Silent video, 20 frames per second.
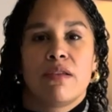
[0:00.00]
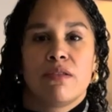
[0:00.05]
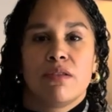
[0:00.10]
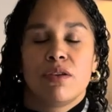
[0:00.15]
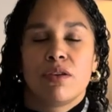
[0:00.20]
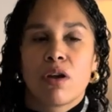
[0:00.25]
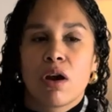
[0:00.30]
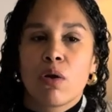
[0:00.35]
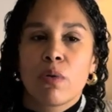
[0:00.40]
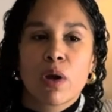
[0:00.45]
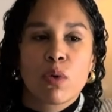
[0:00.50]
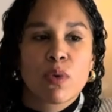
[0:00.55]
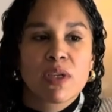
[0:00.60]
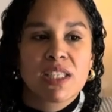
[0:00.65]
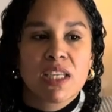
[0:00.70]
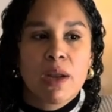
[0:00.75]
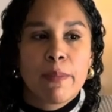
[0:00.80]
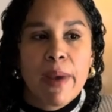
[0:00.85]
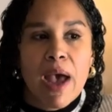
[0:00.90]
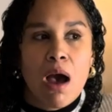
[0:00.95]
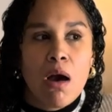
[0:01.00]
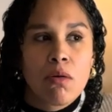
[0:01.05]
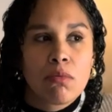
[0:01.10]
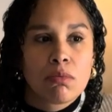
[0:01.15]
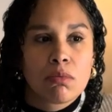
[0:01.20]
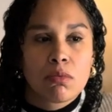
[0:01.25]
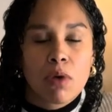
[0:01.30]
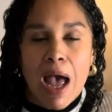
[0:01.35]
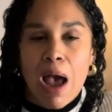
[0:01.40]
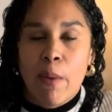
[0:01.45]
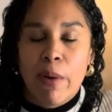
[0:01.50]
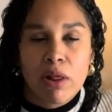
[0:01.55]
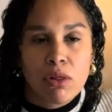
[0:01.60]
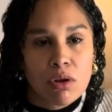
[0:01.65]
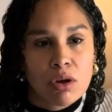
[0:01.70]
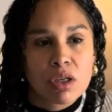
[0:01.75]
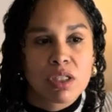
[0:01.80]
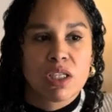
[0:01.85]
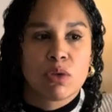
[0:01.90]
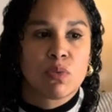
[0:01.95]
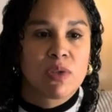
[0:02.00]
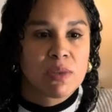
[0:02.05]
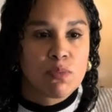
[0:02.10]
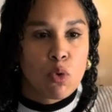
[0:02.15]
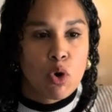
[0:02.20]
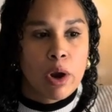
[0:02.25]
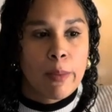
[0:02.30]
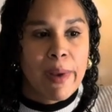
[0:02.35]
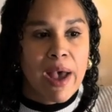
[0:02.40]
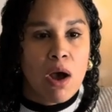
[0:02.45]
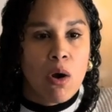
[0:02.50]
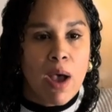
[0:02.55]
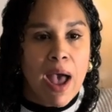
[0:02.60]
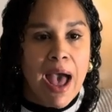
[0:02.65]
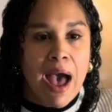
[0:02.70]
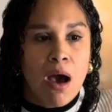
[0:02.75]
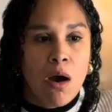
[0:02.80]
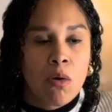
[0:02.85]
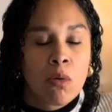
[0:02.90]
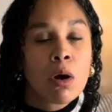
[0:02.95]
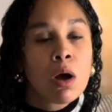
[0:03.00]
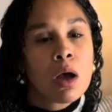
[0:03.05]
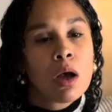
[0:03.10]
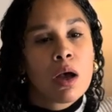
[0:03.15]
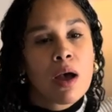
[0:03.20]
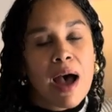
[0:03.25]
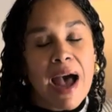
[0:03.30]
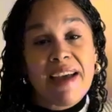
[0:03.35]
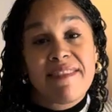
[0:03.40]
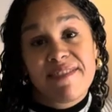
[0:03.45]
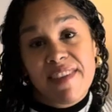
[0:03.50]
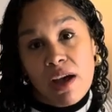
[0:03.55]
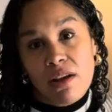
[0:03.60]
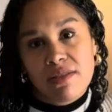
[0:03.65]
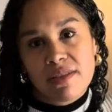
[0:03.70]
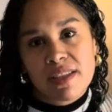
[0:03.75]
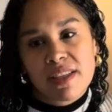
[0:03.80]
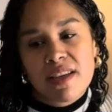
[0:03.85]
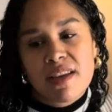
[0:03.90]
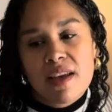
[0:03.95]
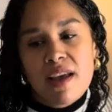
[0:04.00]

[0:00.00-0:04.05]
It wasn't about how I looked, it was more about how I felt.